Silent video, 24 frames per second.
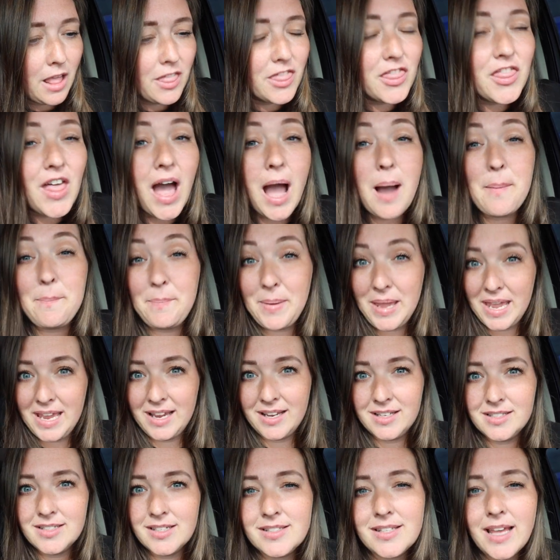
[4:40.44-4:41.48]
that
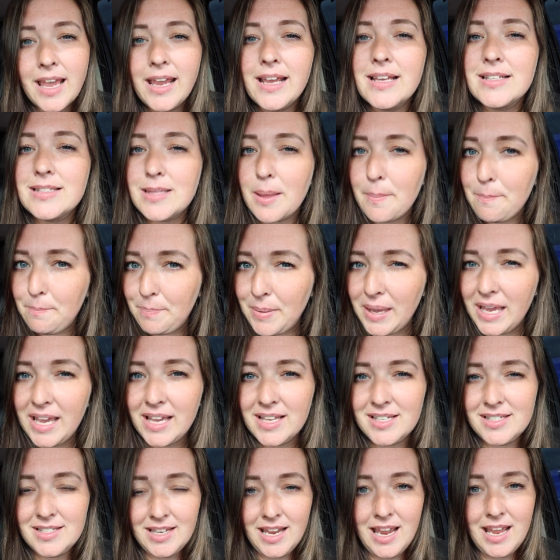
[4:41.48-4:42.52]
big to say it's the
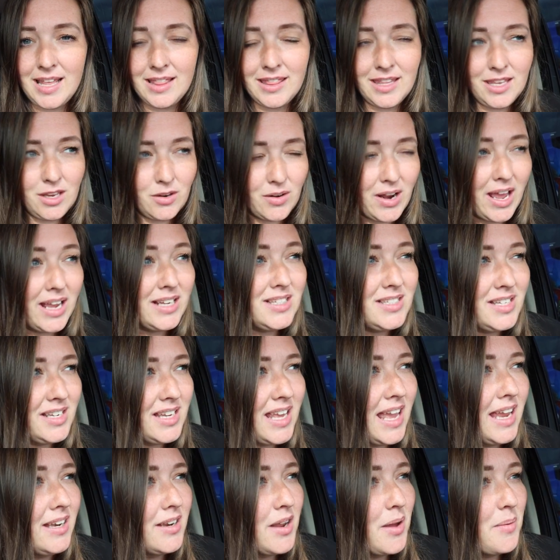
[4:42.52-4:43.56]
biggest in the United
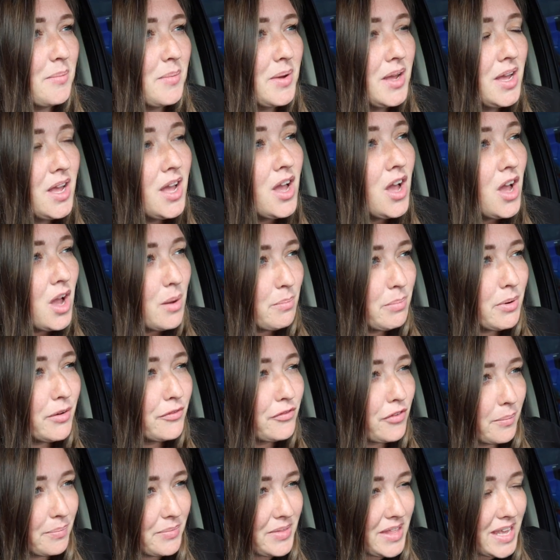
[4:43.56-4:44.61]
Kingdom. But
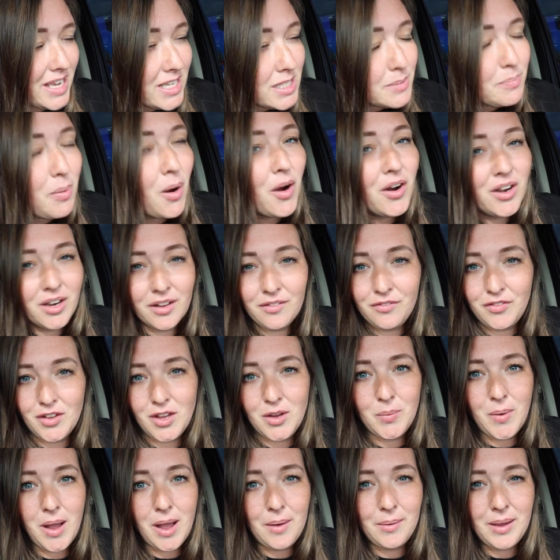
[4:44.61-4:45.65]
from this point of
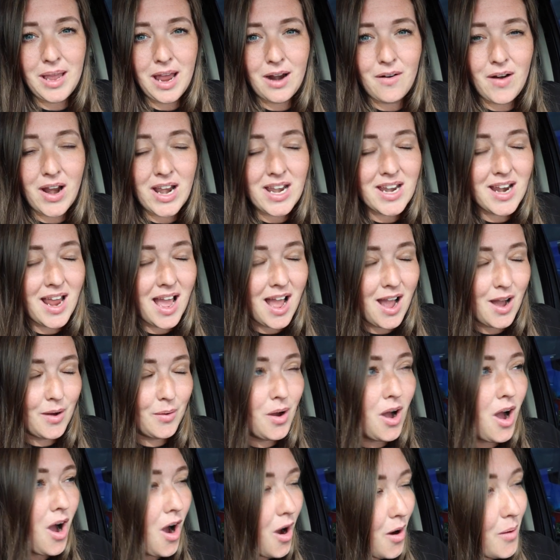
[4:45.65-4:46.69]
view, where we are right
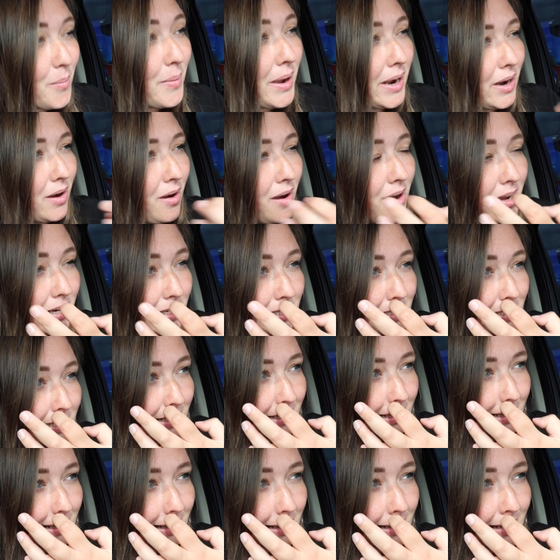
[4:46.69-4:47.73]
now, oh my gosh,
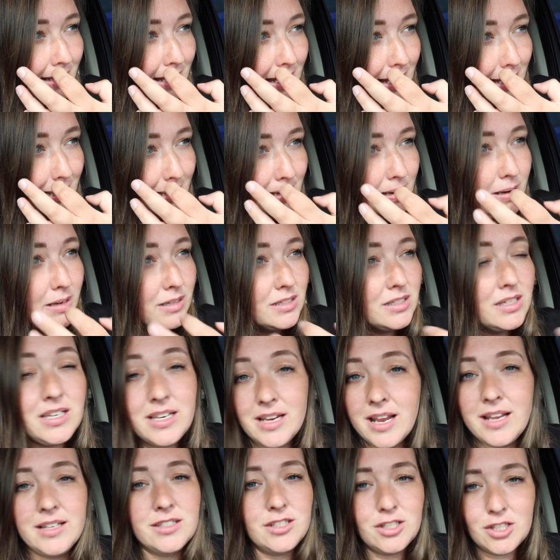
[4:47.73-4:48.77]
you can,
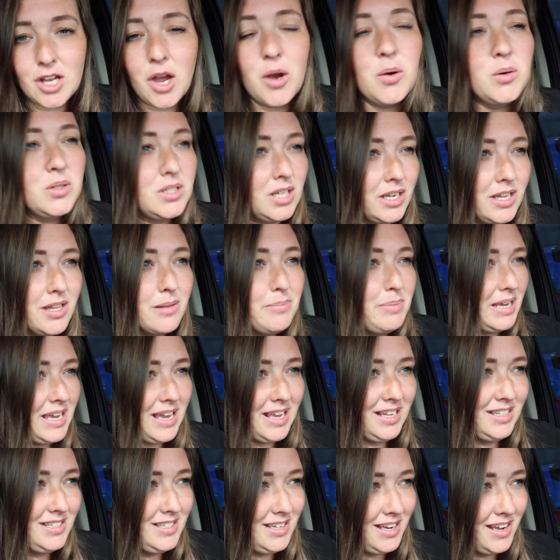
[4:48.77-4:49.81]
it's totally the
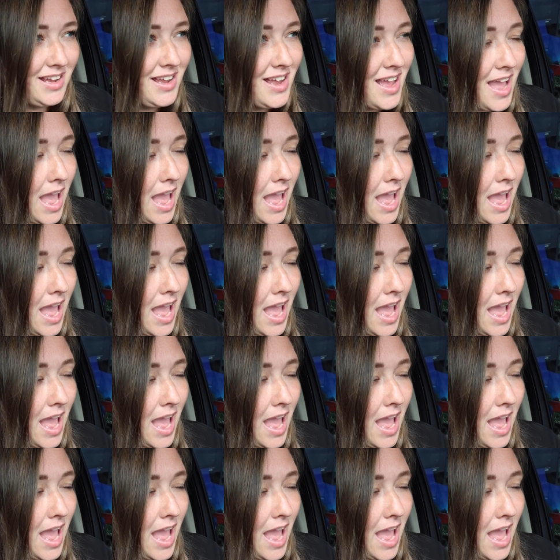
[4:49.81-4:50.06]
biggest.